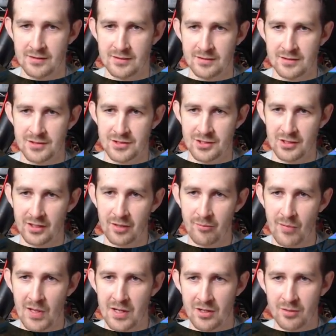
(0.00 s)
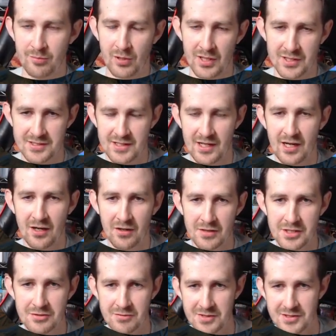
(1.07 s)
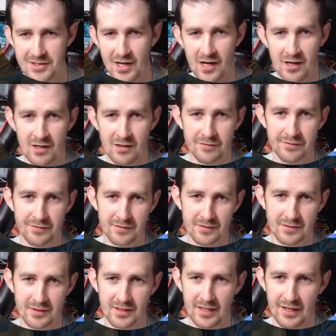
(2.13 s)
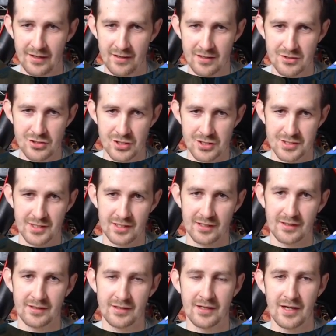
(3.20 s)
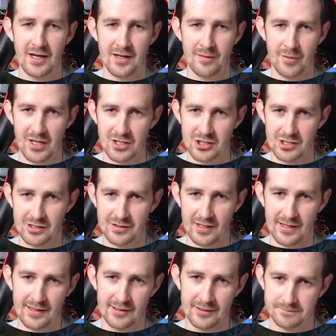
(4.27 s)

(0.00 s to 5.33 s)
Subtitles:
Circuit Mender plus Nahiri's Resolve. Kind of interesting combination there.